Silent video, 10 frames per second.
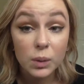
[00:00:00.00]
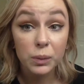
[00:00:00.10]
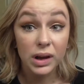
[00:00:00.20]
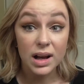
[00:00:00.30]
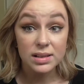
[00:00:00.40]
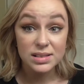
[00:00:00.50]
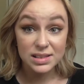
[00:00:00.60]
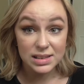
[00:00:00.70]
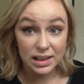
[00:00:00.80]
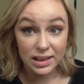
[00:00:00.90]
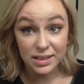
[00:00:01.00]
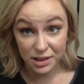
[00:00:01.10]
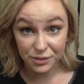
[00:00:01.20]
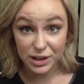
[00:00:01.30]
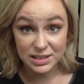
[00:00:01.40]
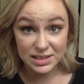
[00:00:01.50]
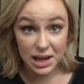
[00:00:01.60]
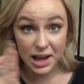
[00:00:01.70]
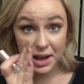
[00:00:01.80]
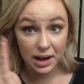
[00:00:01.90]
But yeah, see like the difference
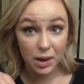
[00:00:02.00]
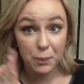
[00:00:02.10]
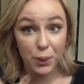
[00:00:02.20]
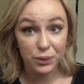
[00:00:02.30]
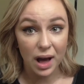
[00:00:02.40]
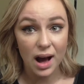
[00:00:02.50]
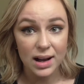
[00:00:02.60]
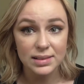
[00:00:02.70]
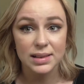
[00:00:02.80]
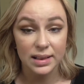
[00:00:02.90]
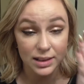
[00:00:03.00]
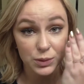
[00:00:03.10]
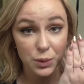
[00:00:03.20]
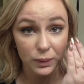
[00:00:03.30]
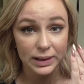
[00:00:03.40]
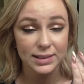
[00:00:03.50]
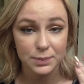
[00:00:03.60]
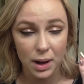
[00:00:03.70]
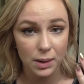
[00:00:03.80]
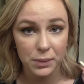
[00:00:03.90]
in both eyes. Like this one only has
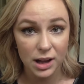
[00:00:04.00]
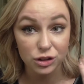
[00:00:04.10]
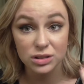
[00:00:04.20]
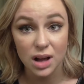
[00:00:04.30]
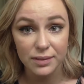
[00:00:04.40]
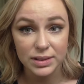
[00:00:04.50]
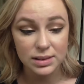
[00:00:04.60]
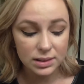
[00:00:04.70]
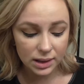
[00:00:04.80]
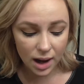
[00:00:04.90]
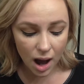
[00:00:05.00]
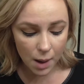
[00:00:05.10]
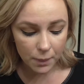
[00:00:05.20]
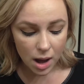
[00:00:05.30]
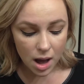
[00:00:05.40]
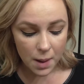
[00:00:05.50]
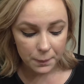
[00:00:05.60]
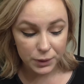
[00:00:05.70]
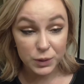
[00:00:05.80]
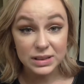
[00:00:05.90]
bottom lashes, obviously,
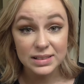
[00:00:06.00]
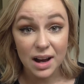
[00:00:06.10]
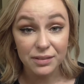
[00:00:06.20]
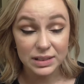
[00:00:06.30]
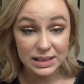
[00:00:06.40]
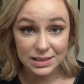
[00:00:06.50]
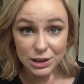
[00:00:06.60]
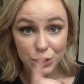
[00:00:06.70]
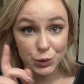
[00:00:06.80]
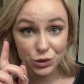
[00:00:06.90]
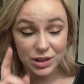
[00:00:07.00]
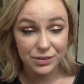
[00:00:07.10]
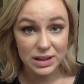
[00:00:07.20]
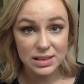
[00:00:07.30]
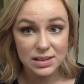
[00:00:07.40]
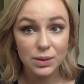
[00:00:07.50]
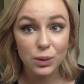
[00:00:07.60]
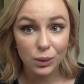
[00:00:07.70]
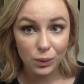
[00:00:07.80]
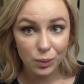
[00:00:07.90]
but you can definitely see a huge difference
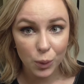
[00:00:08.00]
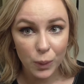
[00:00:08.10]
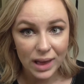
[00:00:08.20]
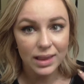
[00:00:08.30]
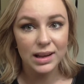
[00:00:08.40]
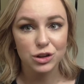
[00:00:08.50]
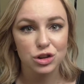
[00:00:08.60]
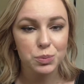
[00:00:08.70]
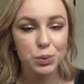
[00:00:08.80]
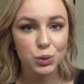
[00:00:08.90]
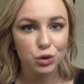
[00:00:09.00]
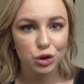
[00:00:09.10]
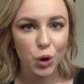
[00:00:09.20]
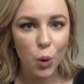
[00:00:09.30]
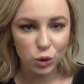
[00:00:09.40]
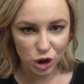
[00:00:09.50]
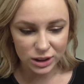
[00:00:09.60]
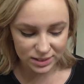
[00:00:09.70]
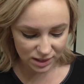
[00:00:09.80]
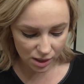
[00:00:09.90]
in the way like it just pulls your whole
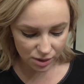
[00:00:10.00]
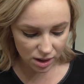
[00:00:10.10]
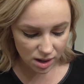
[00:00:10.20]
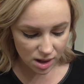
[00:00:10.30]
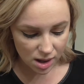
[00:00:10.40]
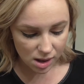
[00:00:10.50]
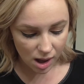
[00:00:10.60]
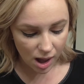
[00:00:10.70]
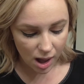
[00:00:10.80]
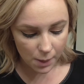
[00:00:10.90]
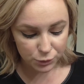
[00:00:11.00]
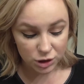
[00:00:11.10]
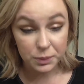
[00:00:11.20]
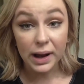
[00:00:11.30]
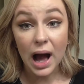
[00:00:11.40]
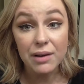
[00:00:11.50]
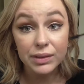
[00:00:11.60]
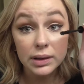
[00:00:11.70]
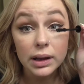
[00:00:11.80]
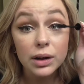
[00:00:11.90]
look together, just by
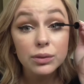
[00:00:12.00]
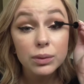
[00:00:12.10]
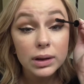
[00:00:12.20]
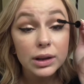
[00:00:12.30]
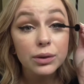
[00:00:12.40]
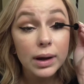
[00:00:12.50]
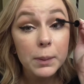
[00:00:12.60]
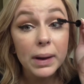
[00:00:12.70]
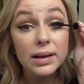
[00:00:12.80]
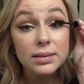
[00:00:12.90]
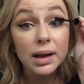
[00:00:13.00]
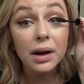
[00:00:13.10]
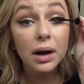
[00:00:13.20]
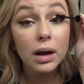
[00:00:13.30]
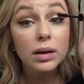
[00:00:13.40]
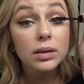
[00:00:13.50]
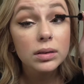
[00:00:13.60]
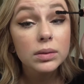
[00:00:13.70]
having like a really great mascara.